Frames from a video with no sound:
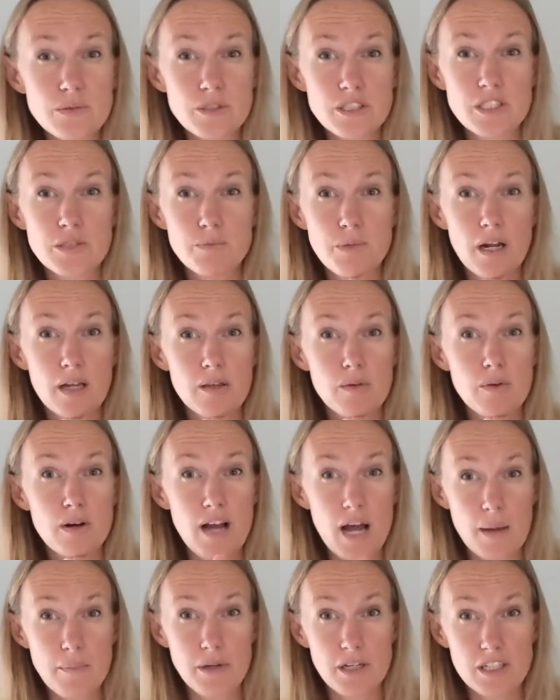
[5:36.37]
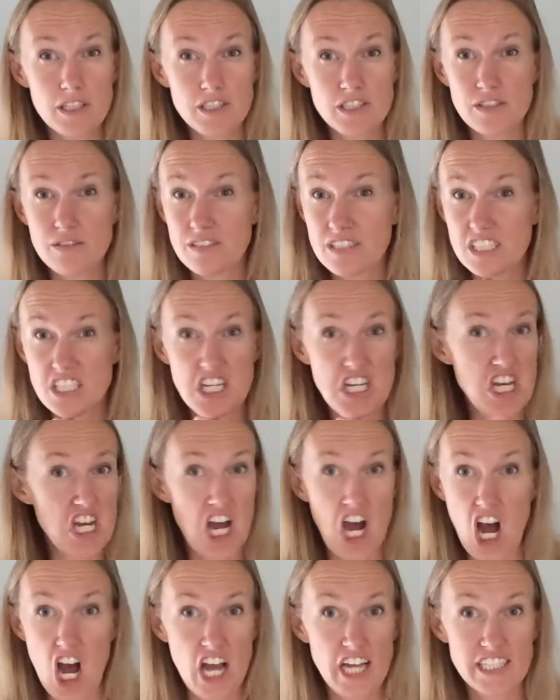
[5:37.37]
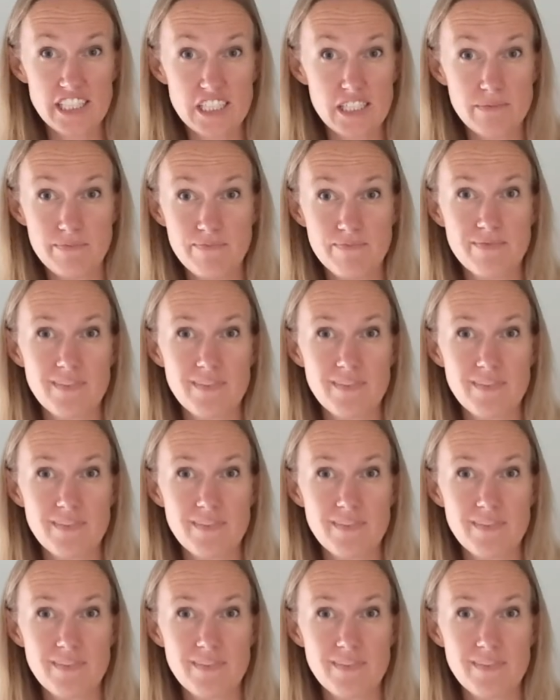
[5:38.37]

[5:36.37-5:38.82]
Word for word: which is probably what I'm gonna do. It's not.